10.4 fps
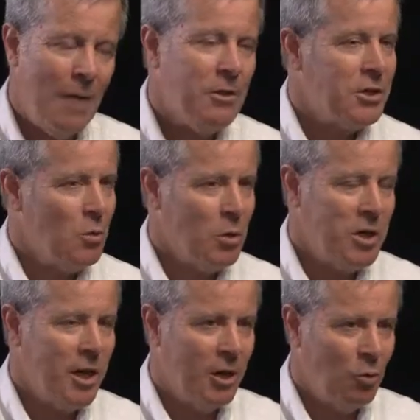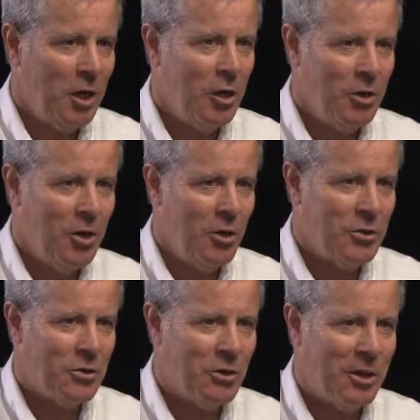obviously were taking really good
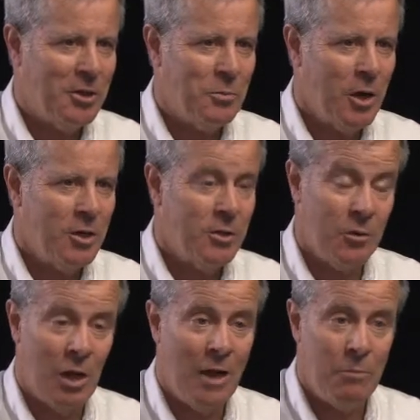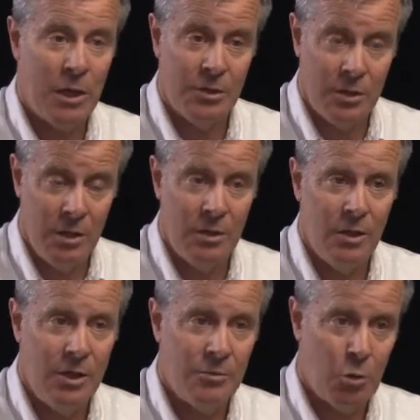notes during these periods of your life, because
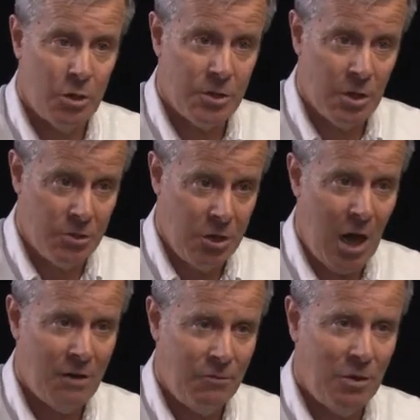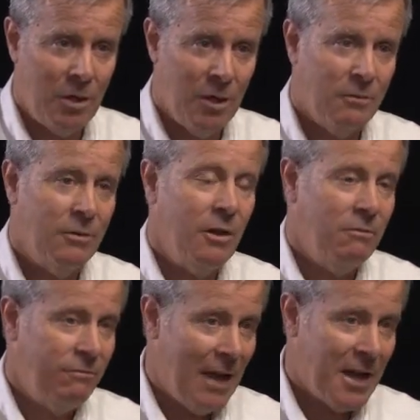these books are chock full
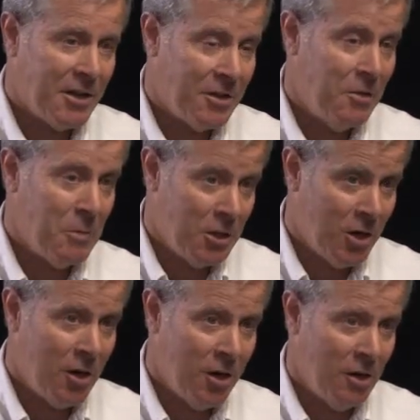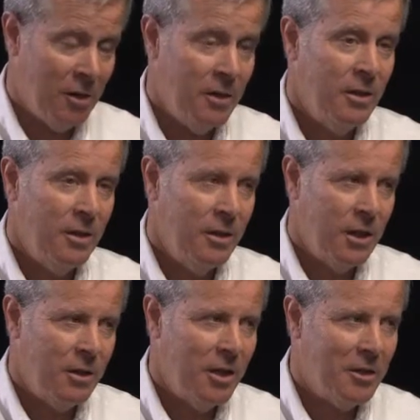of fact and material
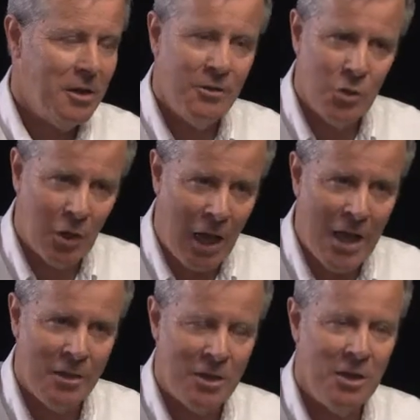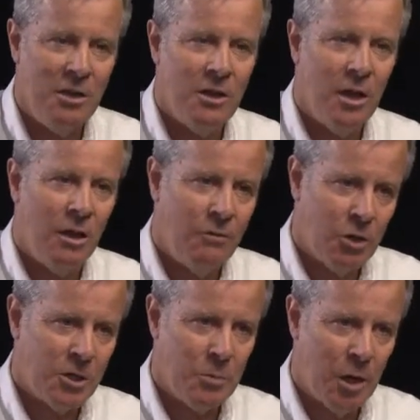that gives you a lot of the detail of
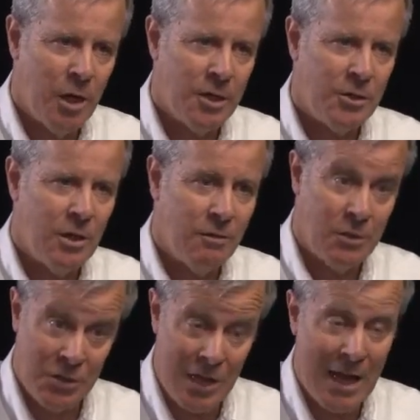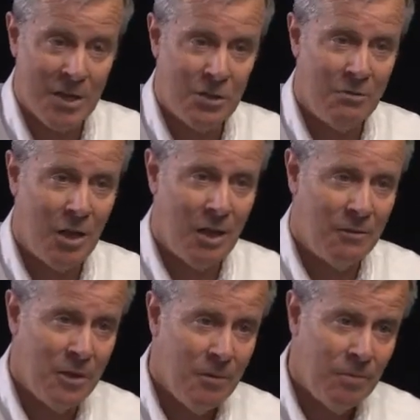your experience and of the science involved.